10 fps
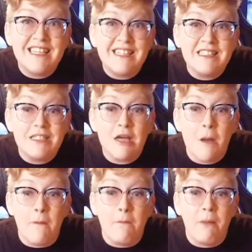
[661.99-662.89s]
it,
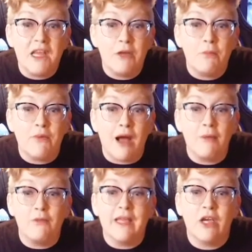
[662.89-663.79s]
but you
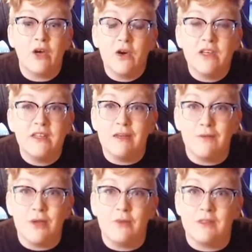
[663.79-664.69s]
probably could
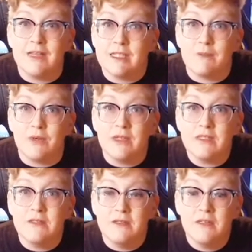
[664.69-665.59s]
if you were
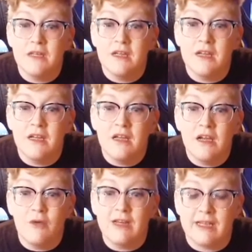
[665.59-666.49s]
desperate.
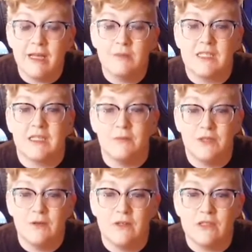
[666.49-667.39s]
When it comes to
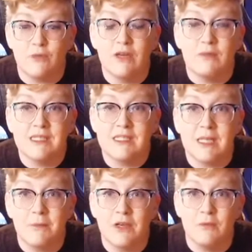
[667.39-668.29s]
computers, one
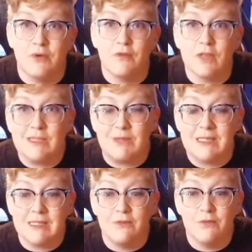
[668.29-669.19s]
misstep could prove
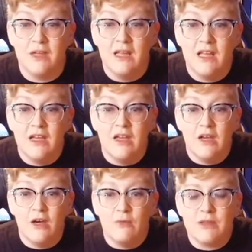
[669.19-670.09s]
expensive.
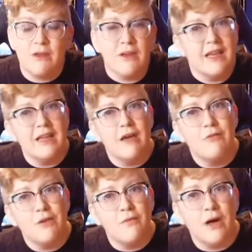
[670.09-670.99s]
With cooking,
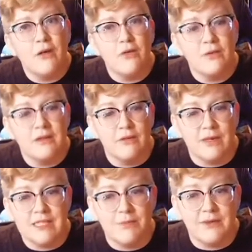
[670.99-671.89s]
if you follow the
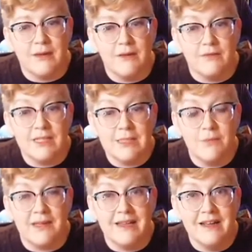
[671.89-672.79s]

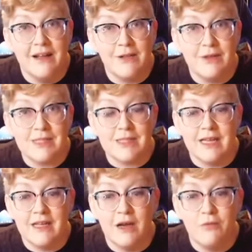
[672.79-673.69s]
recipe closely
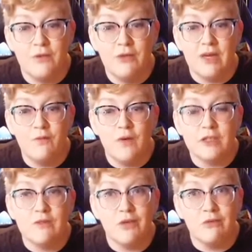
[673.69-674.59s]
enough, you can
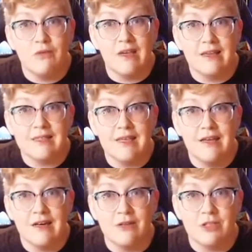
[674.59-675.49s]
fudge a few things
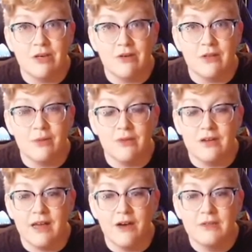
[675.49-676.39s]
and it'll generally
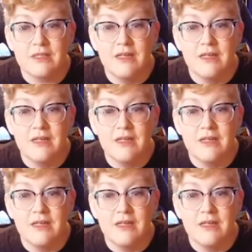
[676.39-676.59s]
work out.